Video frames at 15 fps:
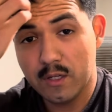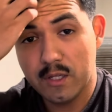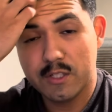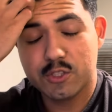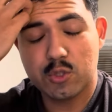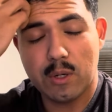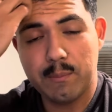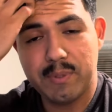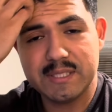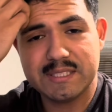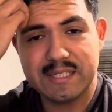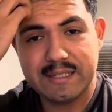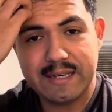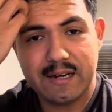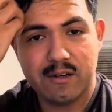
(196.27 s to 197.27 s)
So I'm
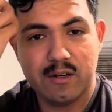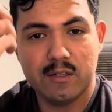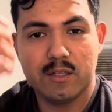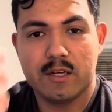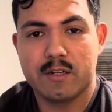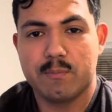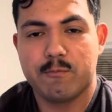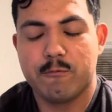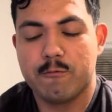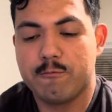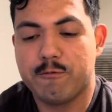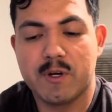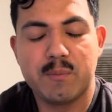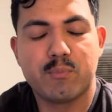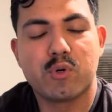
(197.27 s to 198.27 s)
busting out a lot of
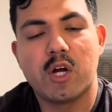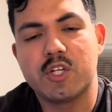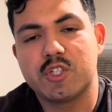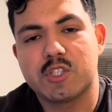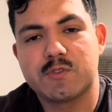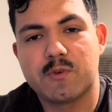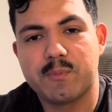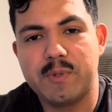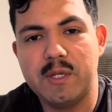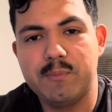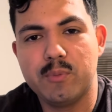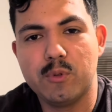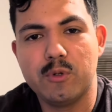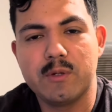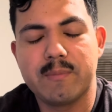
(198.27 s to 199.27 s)
fun projects for
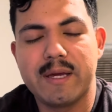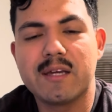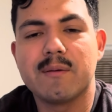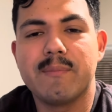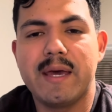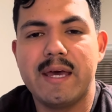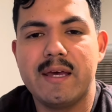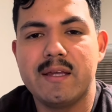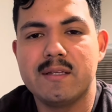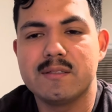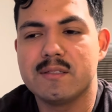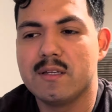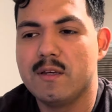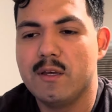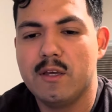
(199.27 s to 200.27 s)
people in my command,
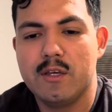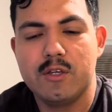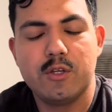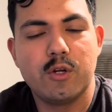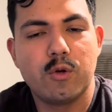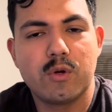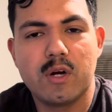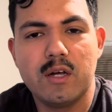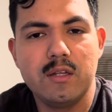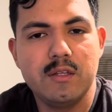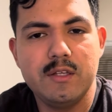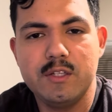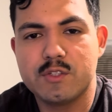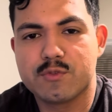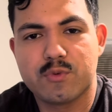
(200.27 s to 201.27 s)

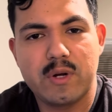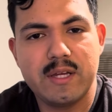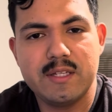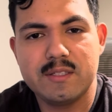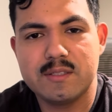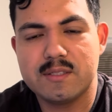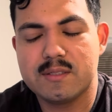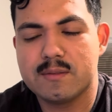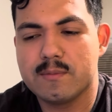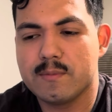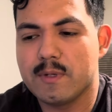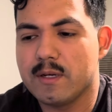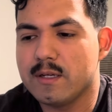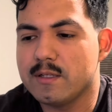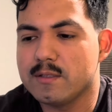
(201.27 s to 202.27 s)
colleagues, friends,
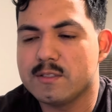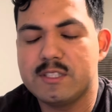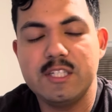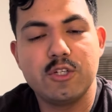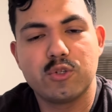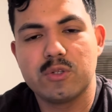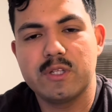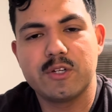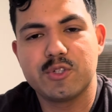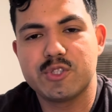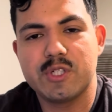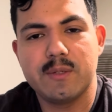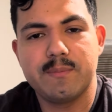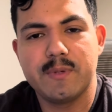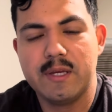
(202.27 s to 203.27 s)
senior
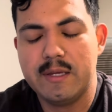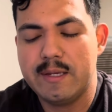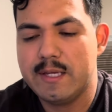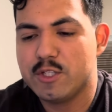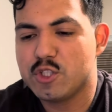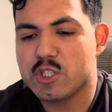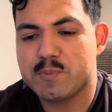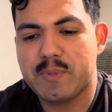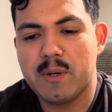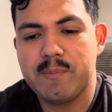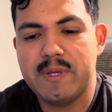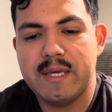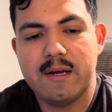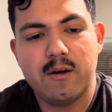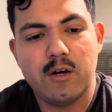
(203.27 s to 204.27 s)
leadership, just
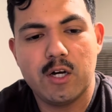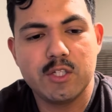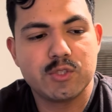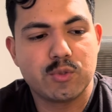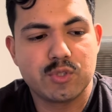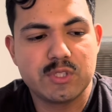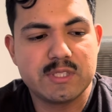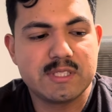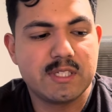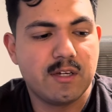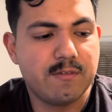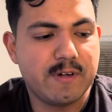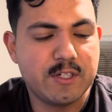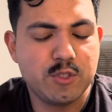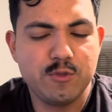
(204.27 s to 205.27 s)
pumping out all sorts of stuff.
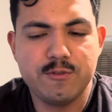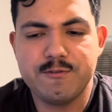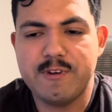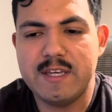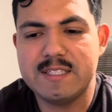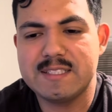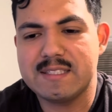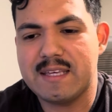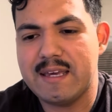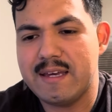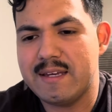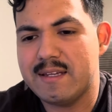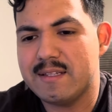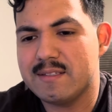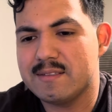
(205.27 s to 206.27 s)
I do face
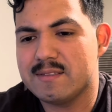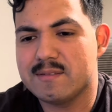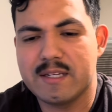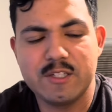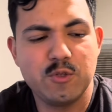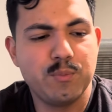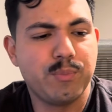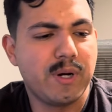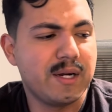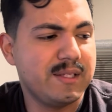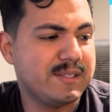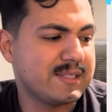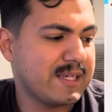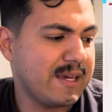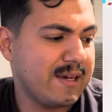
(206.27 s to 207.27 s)
scans, I do body
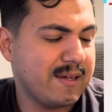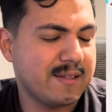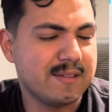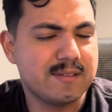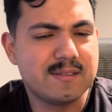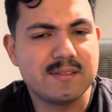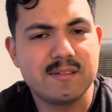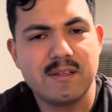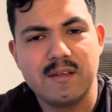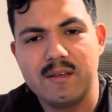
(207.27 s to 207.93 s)
scans.